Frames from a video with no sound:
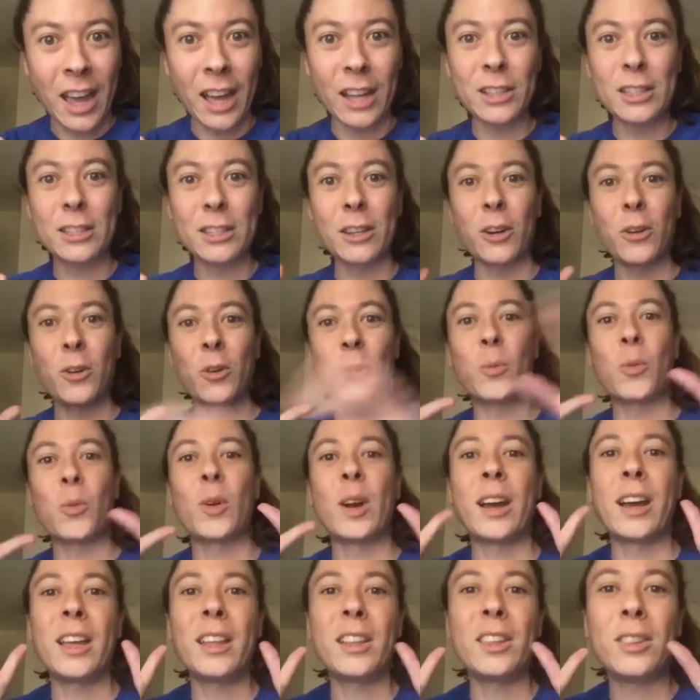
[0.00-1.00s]
and so
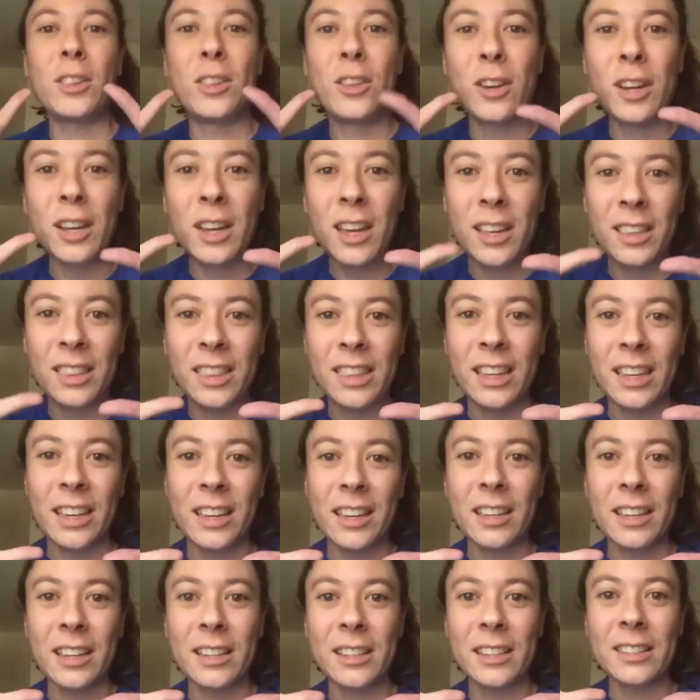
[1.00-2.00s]
when i look at
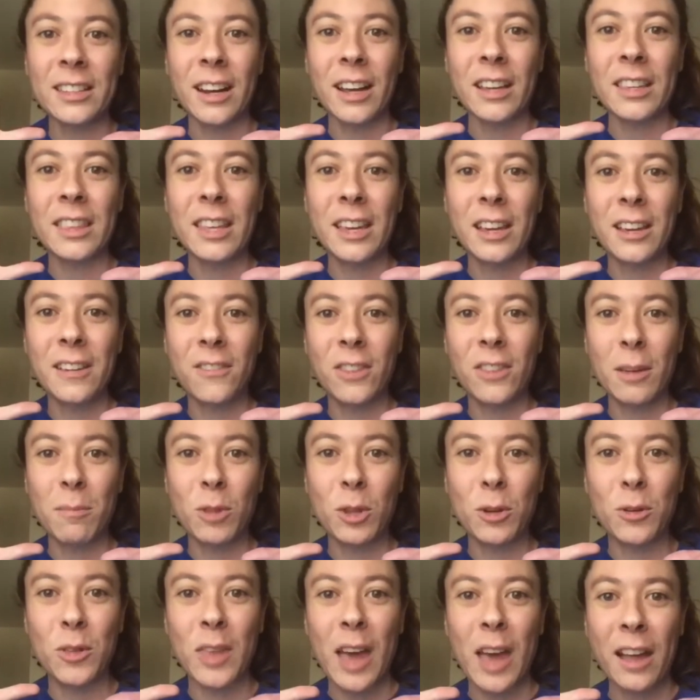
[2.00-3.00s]
these and i think of them
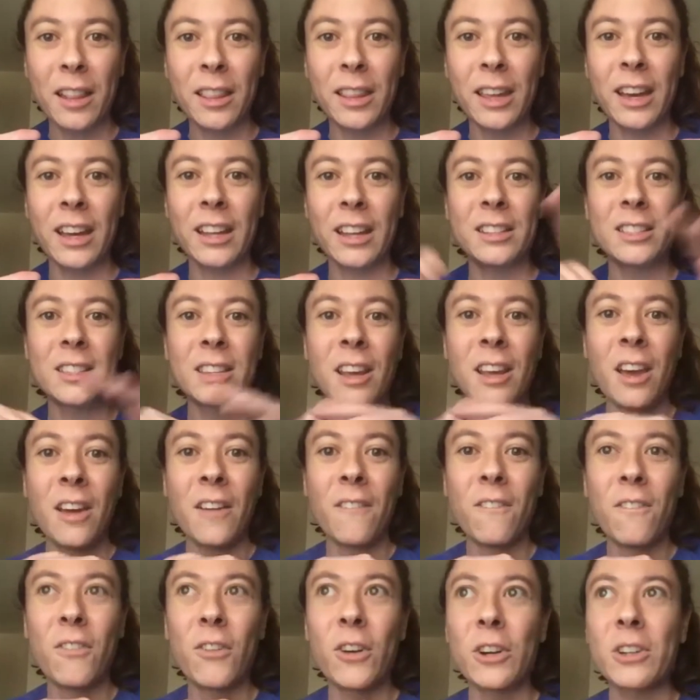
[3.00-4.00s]
through that lens
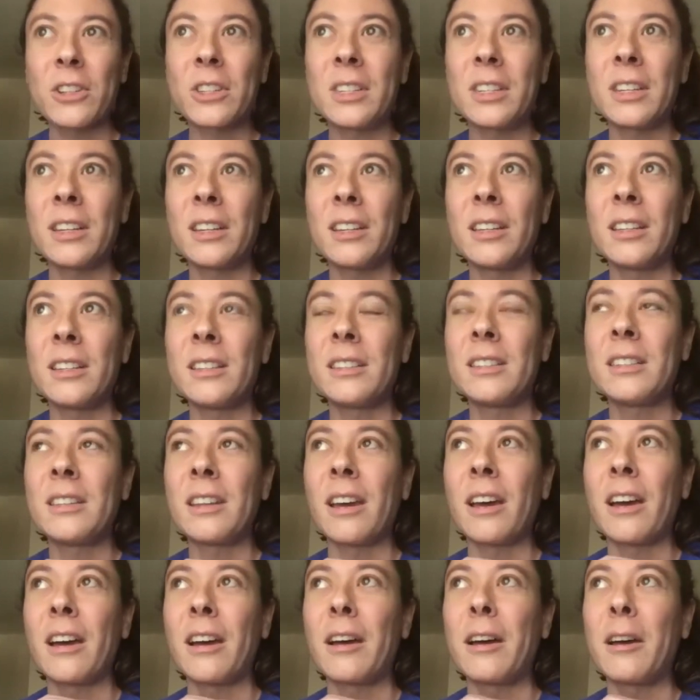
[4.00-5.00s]
versus
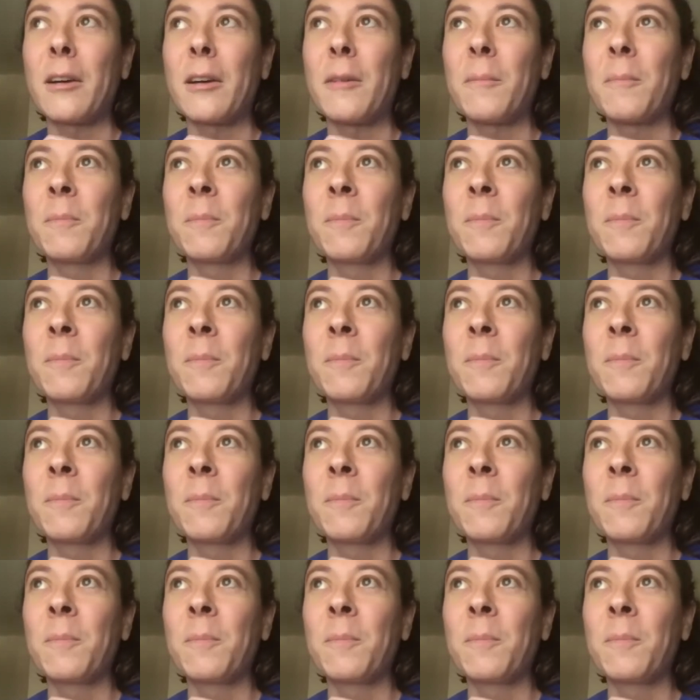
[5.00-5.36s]
um,